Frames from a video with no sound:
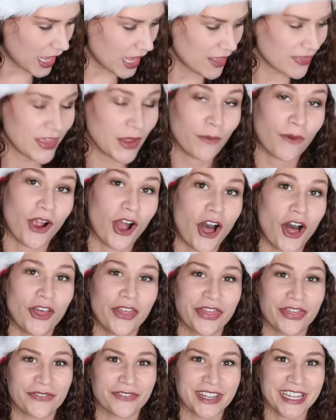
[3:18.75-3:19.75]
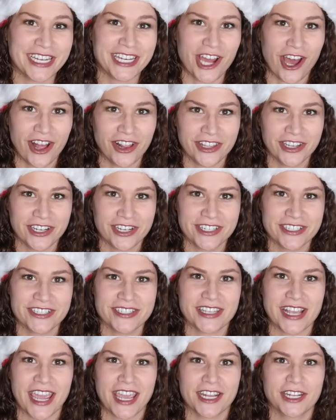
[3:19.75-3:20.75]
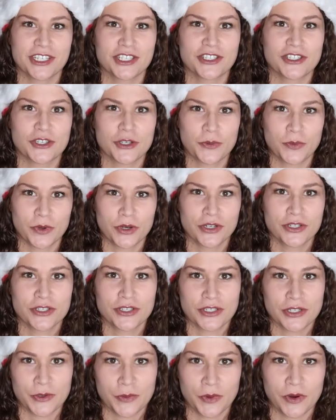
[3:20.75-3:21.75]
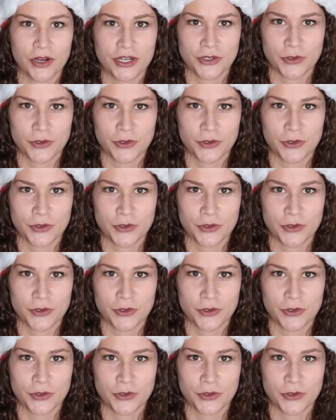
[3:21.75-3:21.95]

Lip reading: They were all $3 and super, super